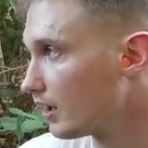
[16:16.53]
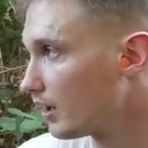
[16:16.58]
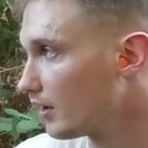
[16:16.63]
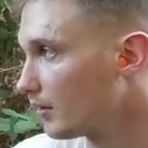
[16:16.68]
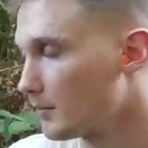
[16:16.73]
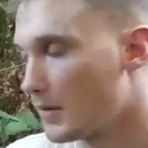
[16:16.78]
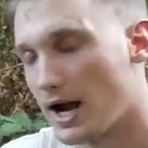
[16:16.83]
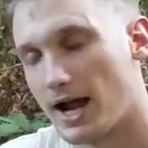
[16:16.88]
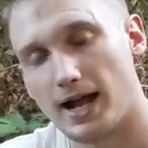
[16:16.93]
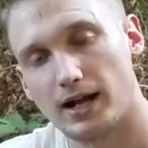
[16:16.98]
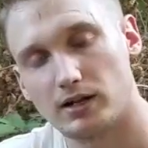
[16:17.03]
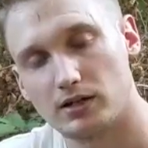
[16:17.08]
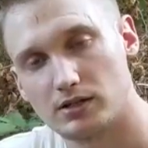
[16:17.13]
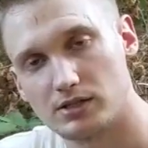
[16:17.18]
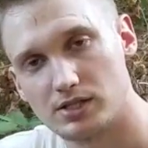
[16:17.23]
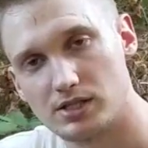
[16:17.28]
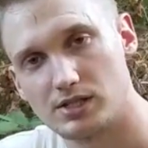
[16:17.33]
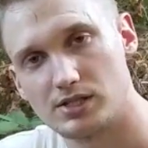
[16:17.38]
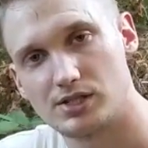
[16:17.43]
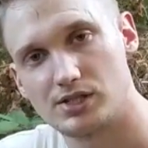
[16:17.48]
my
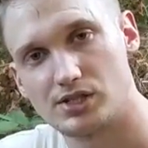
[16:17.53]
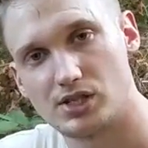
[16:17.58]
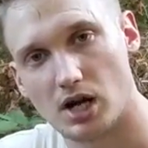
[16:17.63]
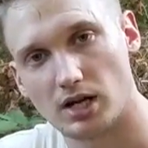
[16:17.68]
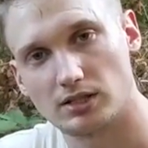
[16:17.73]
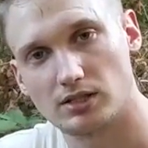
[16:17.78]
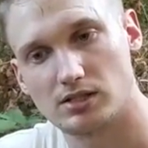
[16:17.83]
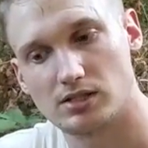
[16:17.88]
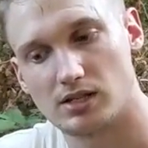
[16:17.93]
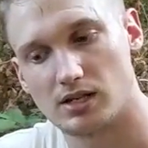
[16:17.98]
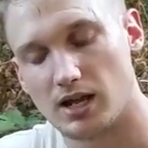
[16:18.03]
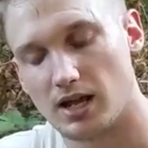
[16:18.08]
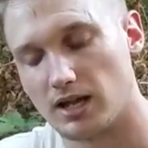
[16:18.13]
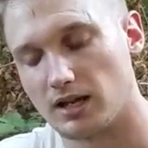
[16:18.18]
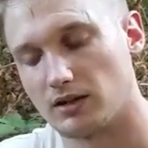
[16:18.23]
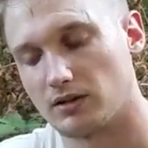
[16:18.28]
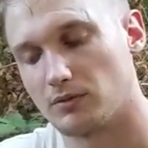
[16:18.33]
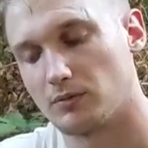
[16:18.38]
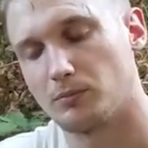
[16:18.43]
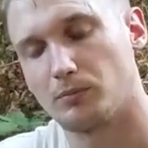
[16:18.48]
accuracy sucked today.
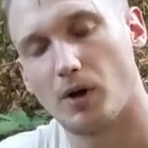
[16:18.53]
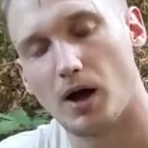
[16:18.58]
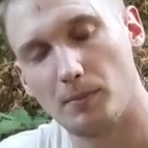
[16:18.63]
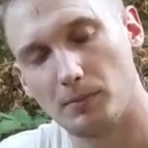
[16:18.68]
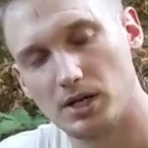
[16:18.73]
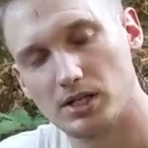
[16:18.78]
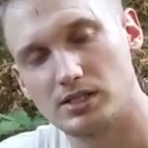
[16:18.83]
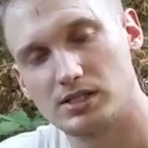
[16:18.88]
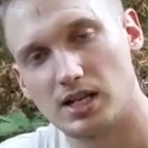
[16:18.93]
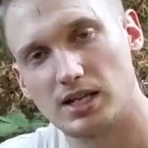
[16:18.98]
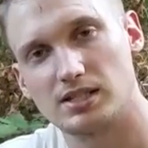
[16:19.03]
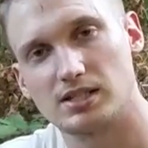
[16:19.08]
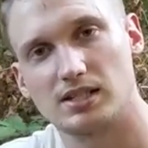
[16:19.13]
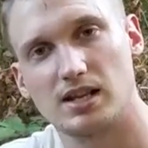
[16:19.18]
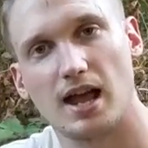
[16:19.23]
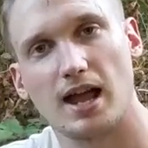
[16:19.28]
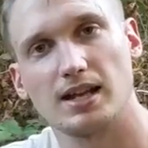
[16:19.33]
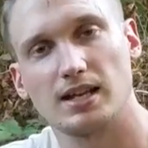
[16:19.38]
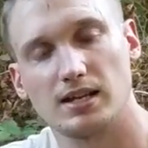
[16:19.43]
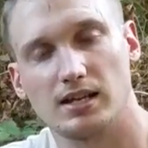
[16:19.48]
I'm going to say it's
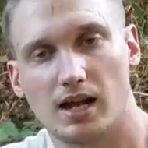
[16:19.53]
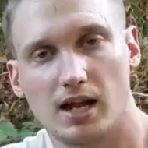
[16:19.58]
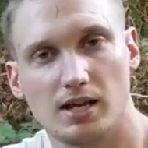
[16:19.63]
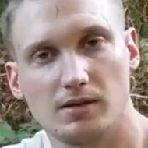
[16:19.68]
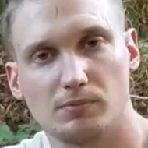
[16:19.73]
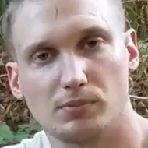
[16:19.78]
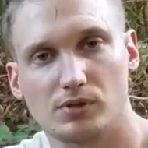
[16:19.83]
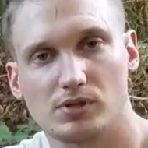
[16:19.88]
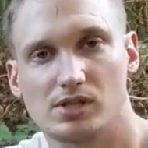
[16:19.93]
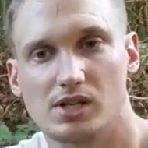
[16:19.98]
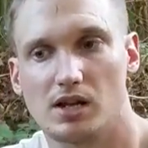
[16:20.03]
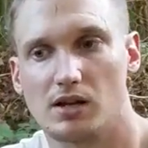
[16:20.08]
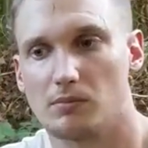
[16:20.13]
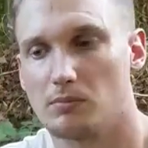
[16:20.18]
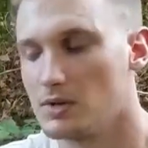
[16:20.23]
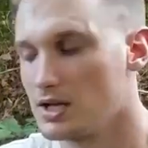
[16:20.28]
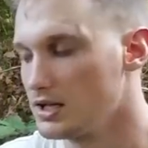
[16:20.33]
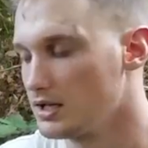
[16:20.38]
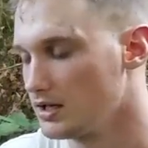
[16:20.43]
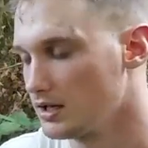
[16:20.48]
99%
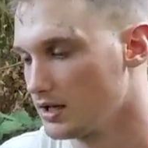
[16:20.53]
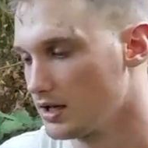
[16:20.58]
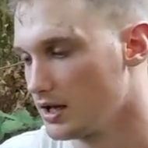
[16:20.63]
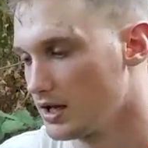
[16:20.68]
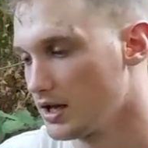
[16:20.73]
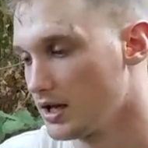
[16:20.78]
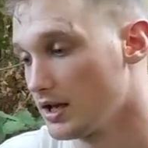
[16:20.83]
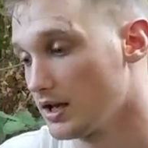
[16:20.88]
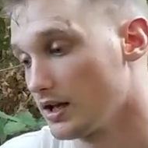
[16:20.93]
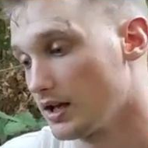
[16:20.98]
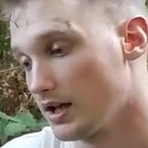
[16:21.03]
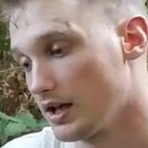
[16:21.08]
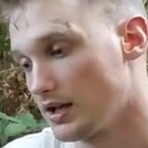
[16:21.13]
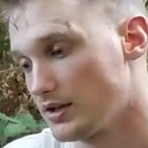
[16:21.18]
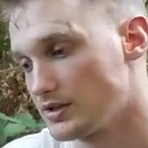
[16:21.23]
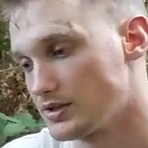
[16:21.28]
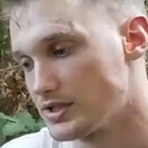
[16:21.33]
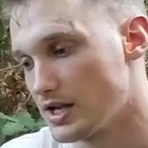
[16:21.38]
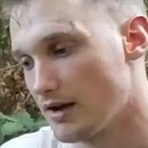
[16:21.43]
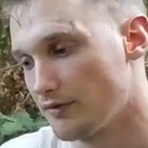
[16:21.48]
me.
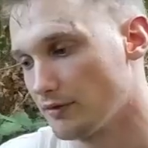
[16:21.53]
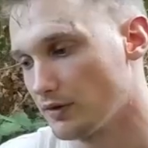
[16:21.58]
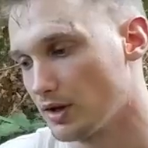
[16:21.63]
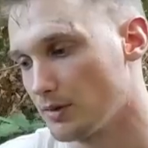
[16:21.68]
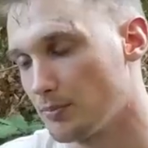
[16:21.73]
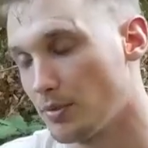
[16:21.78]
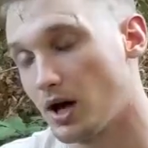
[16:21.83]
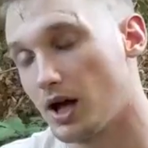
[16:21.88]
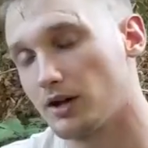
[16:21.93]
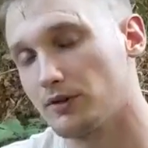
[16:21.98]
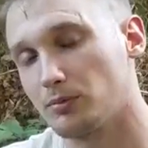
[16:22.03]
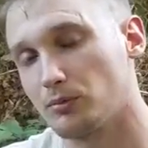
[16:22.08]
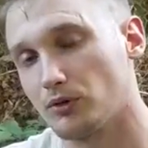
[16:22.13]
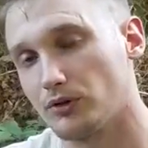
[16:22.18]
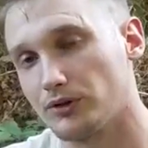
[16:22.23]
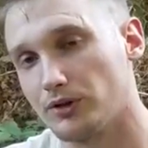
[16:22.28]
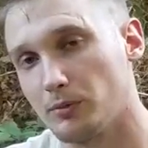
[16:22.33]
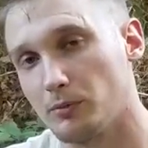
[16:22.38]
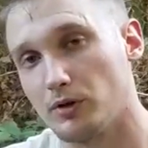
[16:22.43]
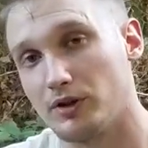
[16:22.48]
It's definitely possible that
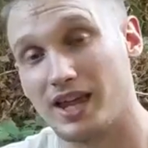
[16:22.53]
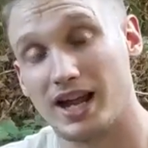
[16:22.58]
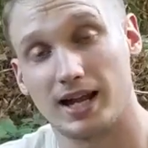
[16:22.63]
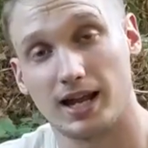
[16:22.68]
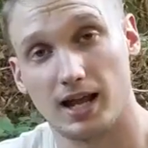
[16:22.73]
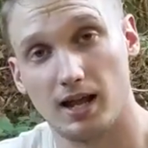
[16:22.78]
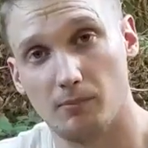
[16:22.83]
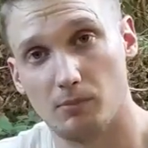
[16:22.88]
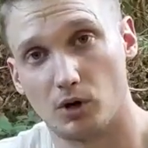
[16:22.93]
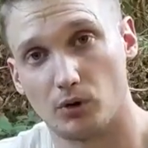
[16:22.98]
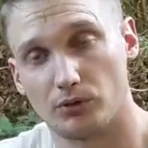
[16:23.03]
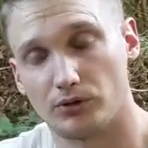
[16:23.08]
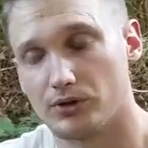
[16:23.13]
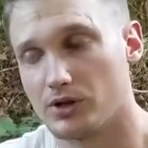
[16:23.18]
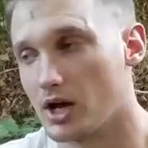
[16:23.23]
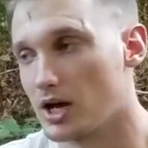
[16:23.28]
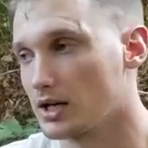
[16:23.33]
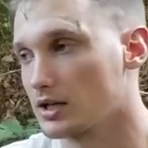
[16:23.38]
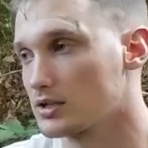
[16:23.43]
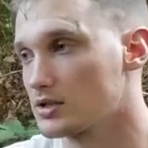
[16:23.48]
some of that ammo
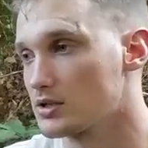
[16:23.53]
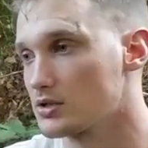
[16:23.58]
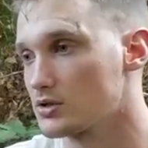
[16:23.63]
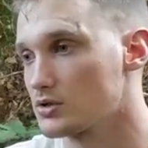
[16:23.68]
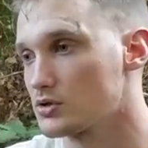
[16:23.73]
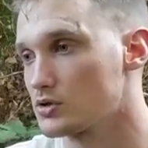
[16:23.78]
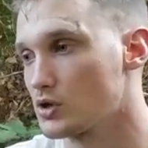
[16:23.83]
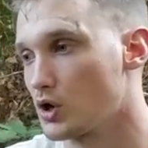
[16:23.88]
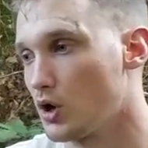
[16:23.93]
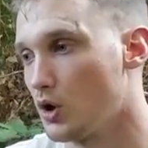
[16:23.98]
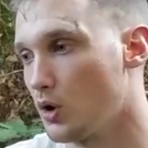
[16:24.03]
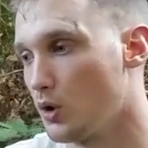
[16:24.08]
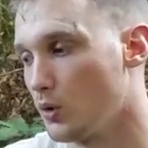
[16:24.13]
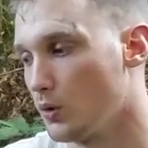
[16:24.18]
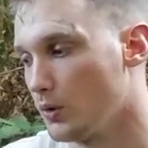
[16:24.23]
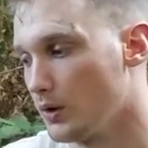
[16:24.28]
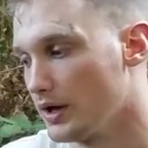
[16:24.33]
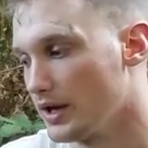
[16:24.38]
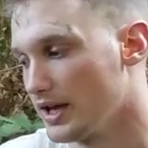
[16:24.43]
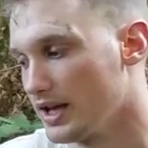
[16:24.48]
sucked. So
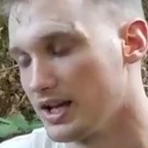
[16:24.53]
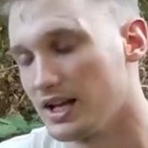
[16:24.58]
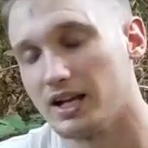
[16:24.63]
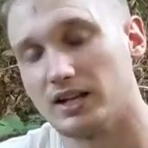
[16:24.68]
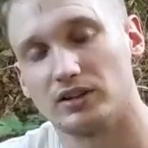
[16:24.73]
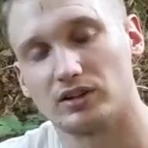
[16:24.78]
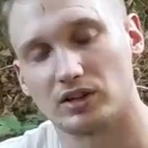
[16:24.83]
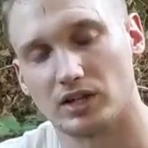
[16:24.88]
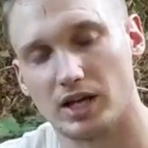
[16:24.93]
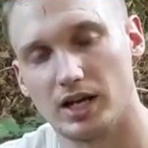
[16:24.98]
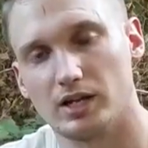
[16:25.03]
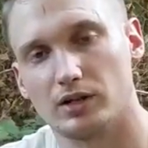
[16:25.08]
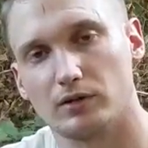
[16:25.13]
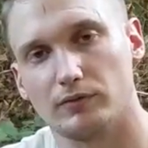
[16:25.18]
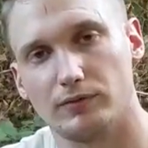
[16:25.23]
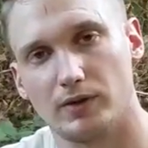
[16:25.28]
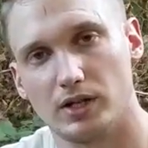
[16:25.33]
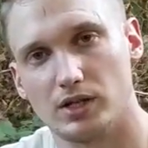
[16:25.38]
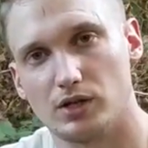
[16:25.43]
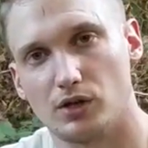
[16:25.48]
in later
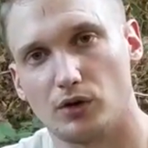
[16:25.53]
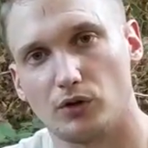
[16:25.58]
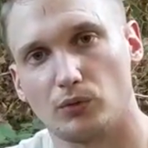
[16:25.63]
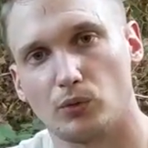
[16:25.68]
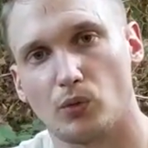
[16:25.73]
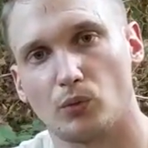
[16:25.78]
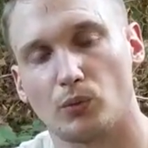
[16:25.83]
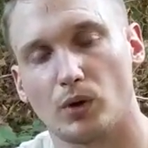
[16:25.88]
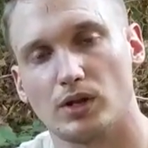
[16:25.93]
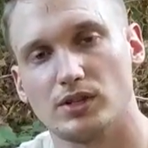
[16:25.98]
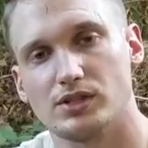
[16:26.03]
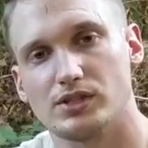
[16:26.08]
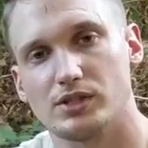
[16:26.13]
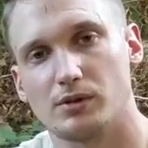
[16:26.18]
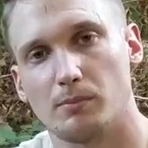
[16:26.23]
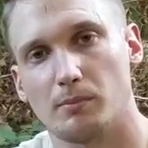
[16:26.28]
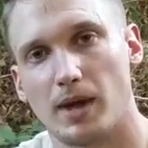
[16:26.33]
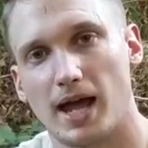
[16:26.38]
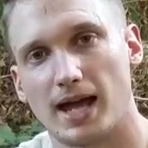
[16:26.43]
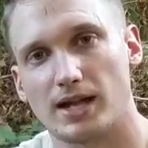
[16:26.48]
videos, we'll run
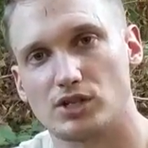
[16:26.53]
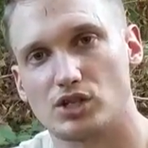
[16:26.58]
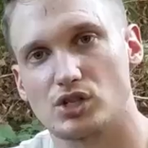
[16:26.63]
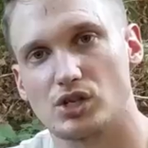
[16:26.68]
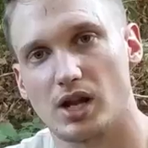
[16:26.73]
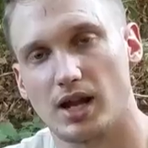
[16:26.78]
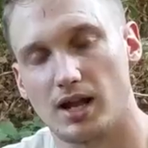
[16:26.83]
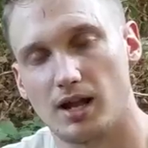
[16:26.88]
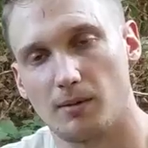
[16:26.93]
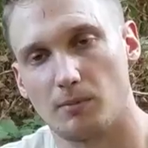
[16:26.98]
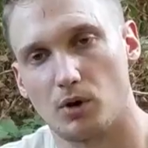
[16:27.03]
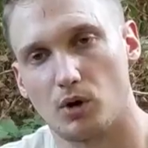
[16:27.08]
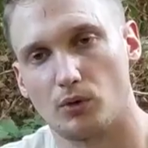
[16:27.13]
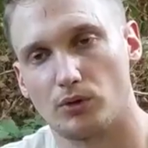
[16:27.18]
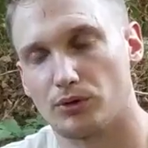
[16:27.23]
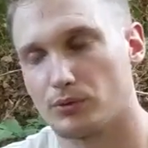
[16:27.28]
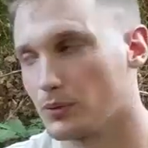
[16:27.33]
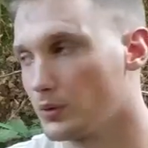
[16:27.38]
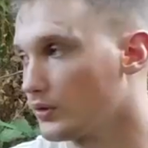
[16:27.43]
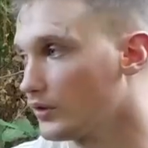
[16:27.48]
some match ammo
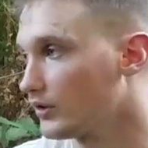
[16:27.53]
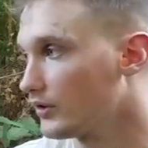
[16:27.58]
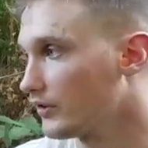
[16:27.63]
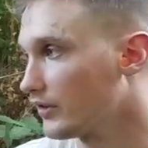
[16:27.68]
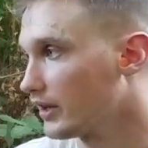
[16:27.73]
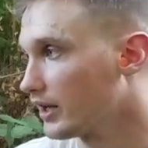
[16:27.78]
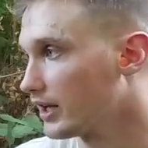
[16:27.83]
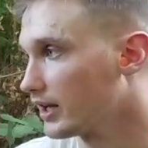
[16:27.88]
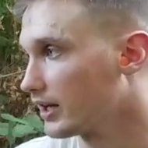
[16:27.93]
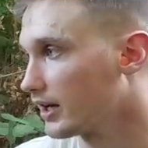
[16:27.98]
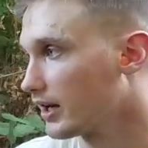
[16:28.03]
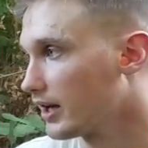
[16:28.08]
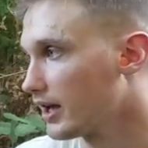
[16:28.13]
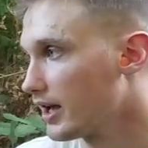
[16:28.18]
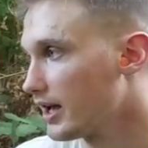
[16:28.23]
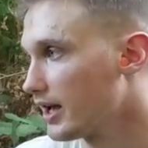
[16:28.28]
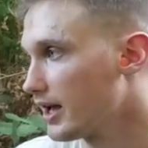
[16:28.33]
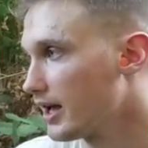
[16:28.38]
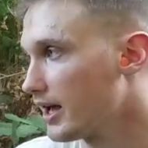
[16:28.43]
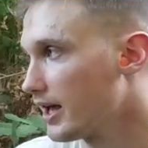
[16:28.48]
through this thing
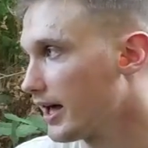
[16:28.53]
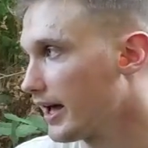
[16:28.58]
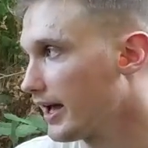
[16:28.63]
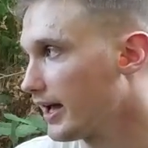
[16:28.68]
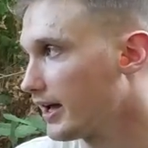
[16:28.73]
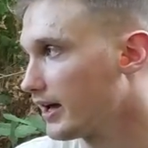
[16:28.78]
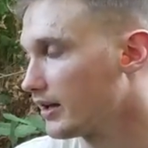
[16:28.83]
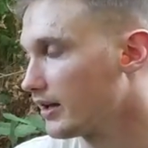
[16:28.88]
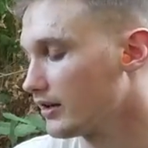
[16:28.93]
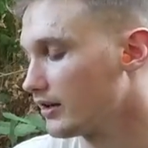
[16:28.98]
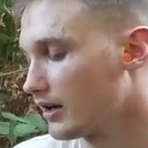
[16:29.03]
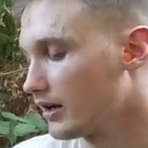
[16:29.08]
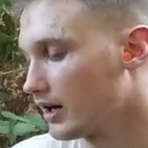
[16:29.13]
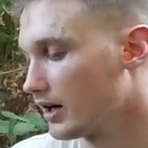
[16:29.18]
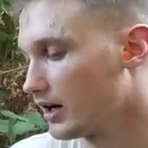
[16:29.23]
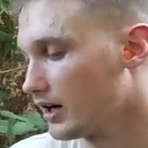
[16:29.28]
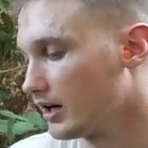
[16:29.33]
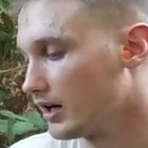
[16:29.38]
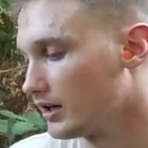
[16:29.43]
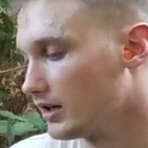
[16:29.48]
and
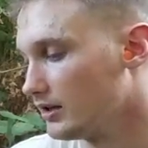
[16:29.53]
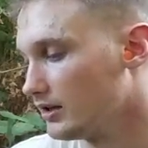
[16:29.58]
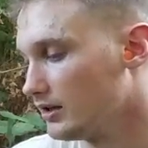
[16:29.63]
uh,